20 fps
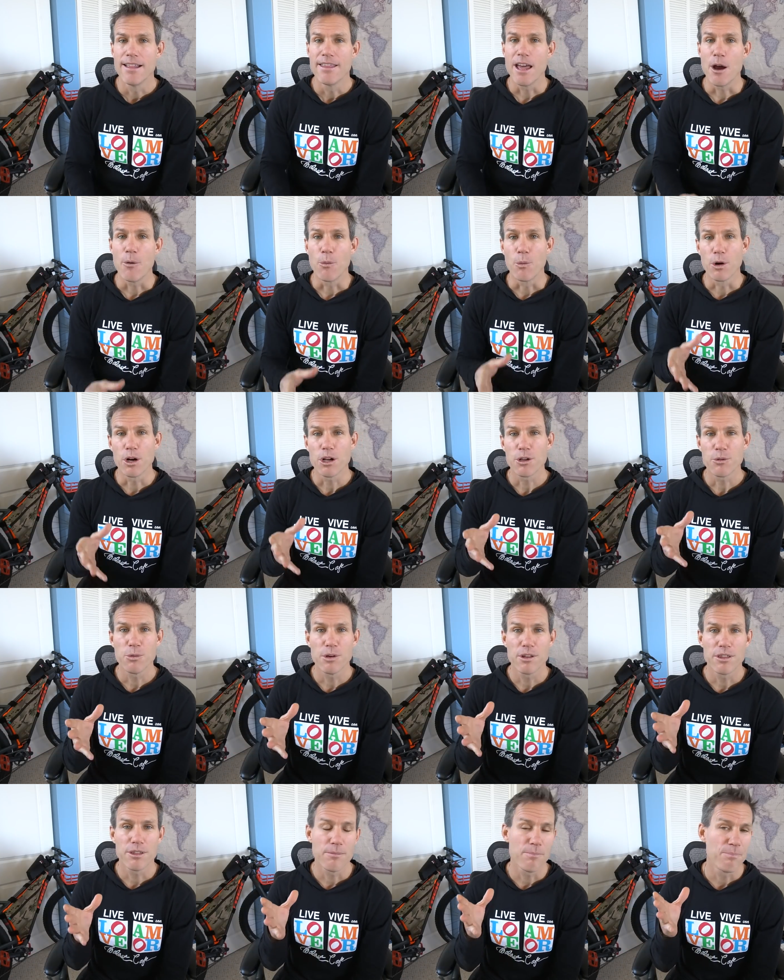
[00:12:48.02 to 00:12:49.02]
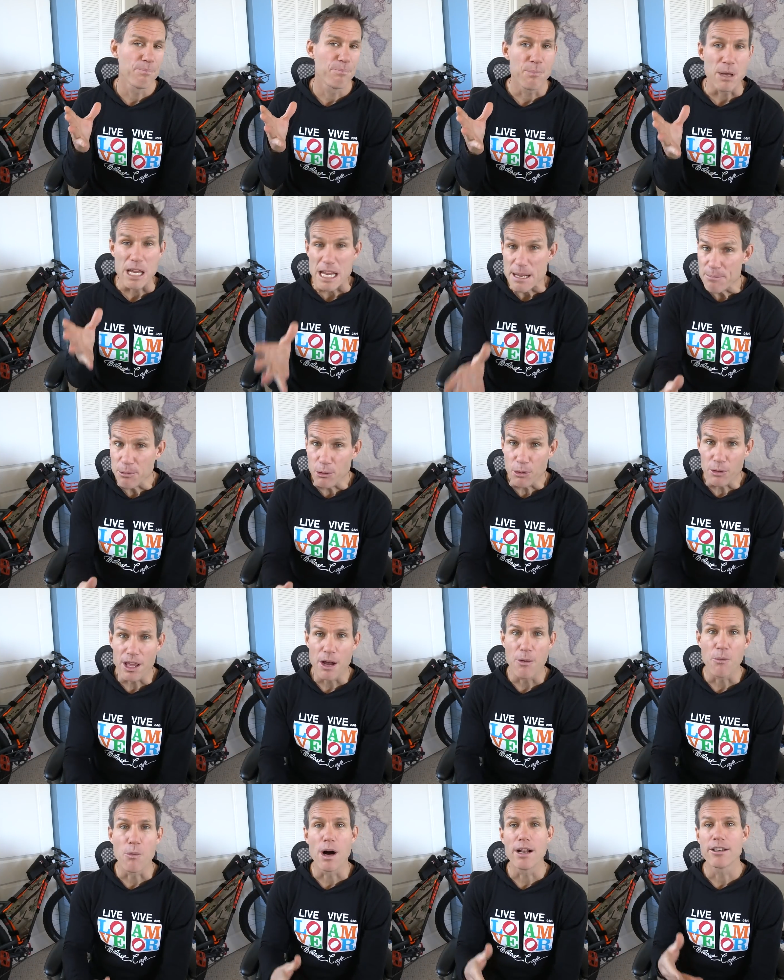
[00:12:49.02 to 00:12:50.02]
that works with people
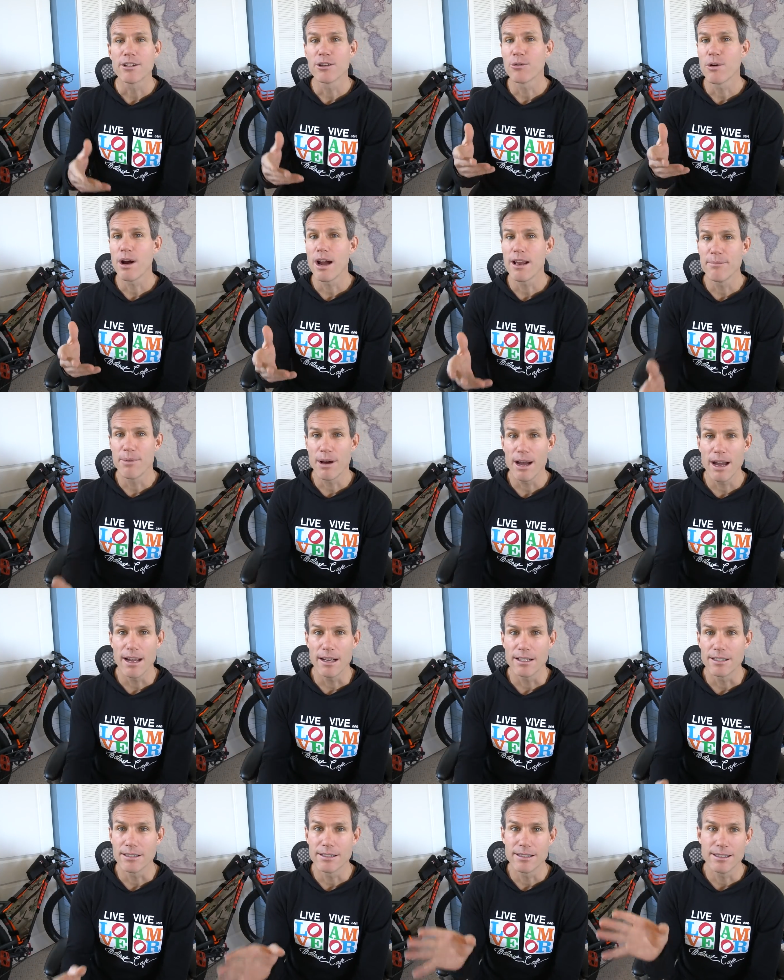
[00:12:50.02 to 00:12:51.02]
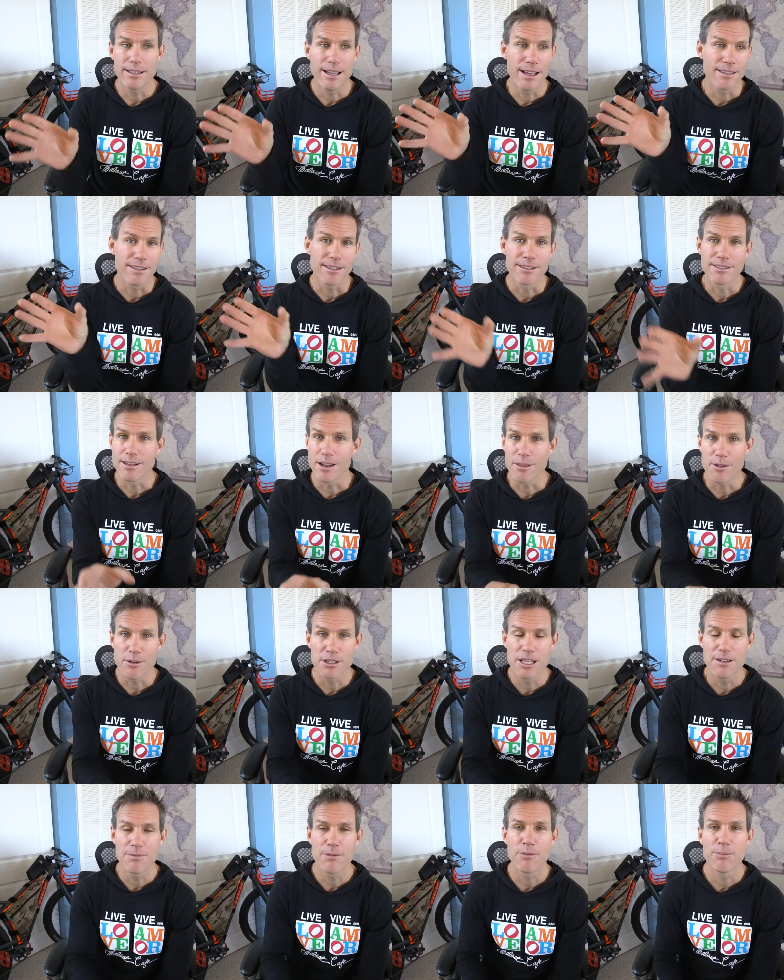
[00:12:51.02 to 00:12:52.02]
that want to ride bikes at the southern
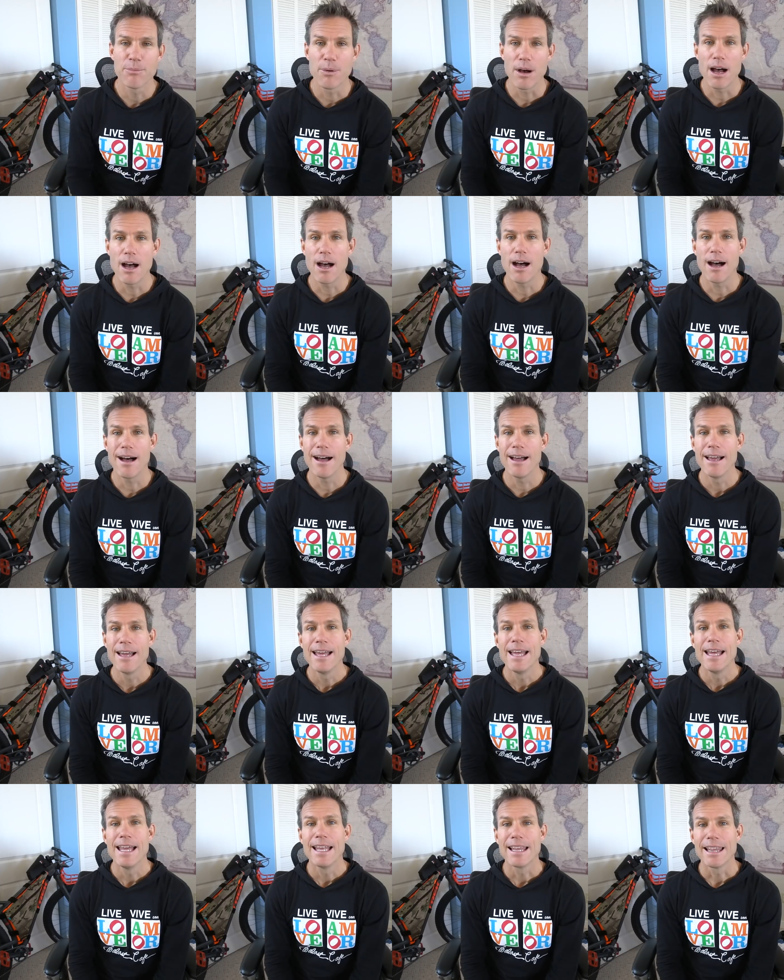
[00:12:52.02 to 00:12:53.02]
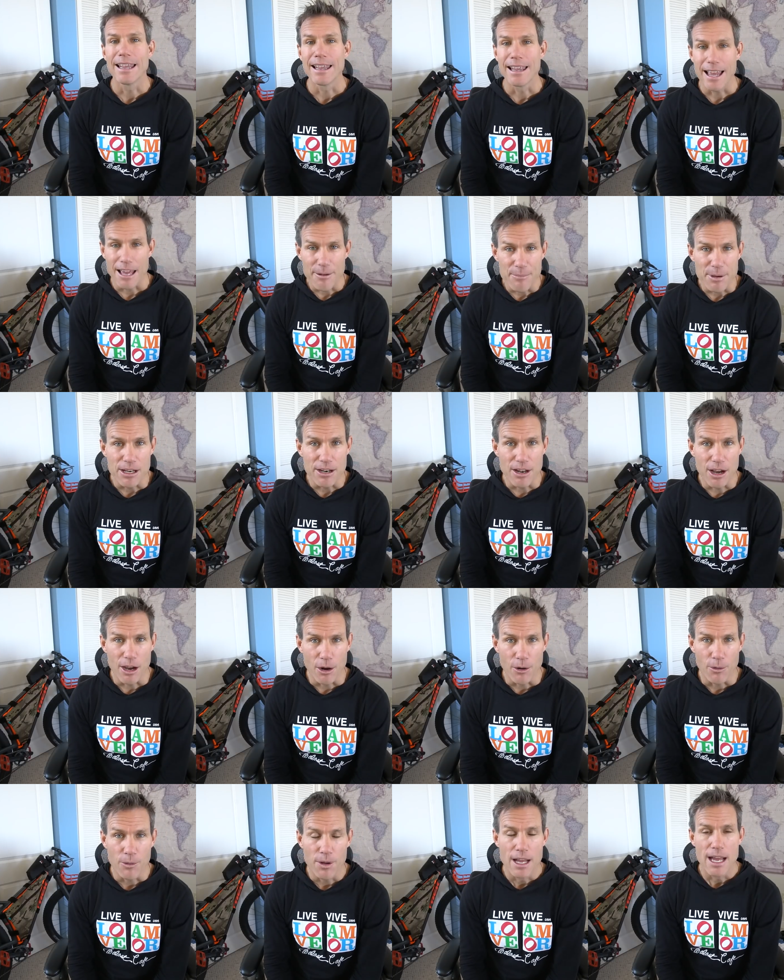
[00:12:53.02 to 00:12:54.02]
tip of Baja, let me
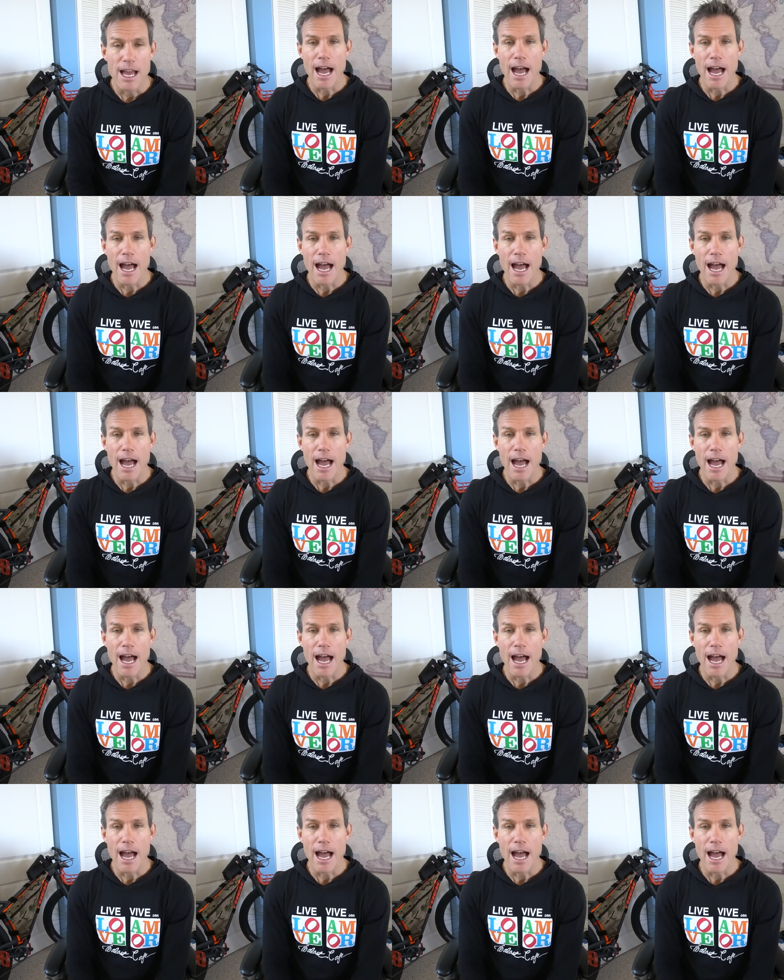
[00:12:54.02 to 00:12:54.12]
know.